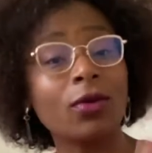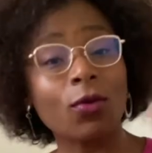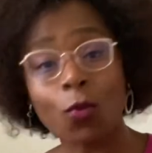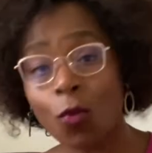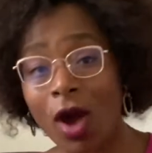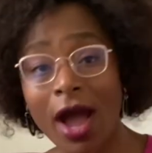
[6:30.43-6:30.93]

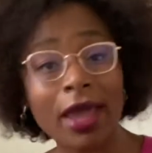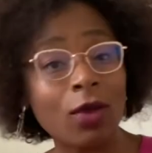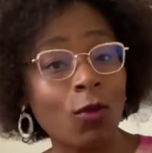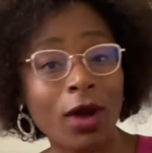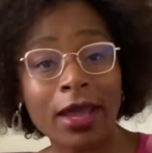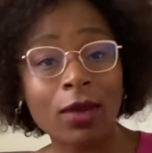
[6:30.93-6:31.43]

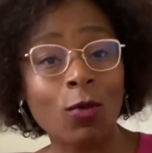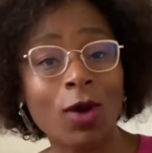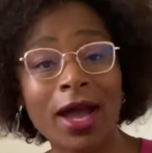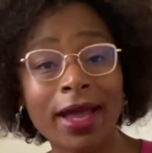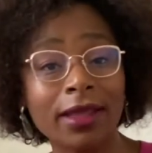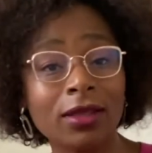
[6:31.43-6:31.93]
Why?
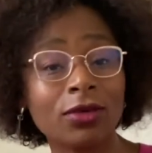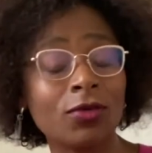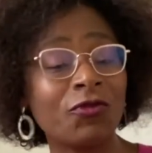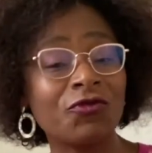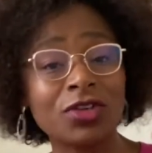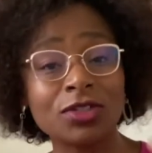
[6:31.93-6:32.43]
Your
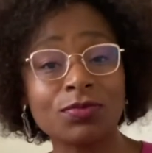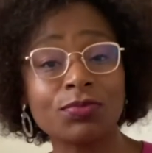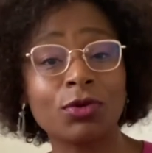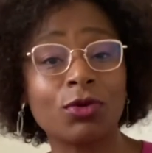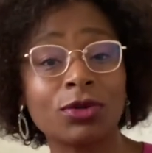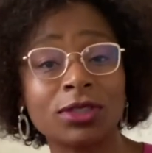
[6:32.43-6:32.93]
vision
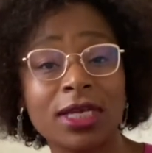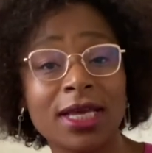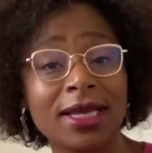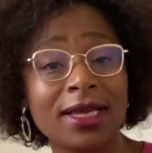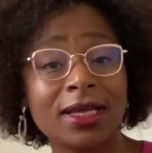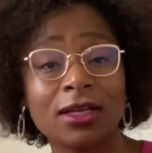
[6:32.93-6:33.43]
board
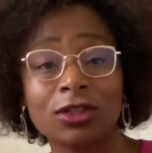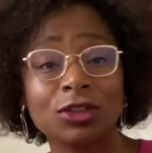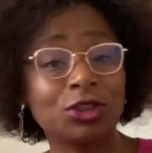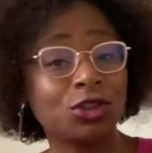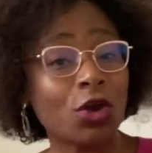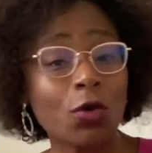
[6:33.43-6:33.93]

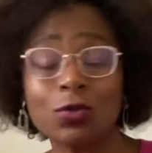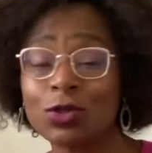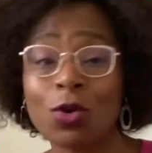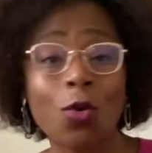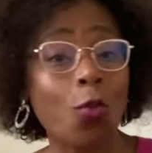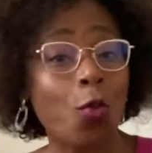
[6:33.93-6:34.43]
shows
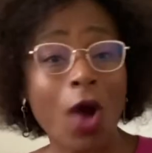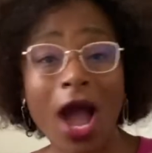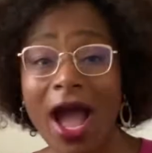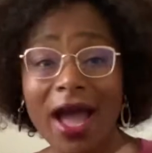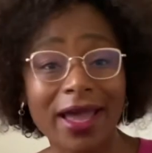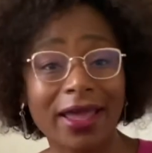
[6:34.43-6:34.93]
your
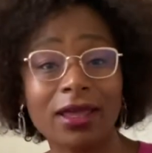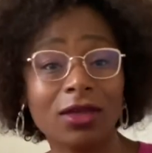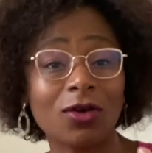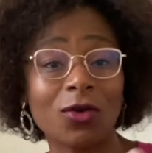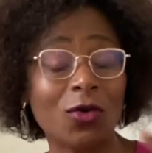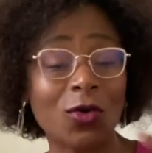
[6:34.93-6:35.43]
why
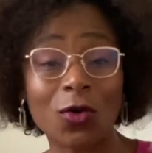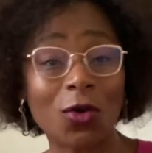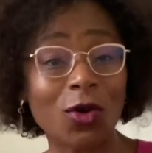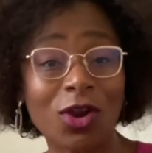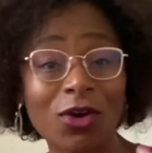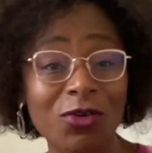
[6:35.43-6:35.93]

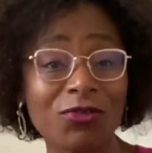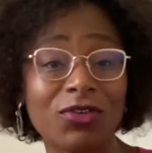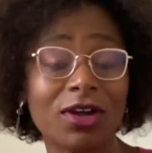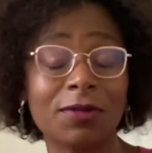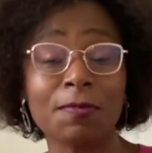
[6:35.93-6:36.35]
all over.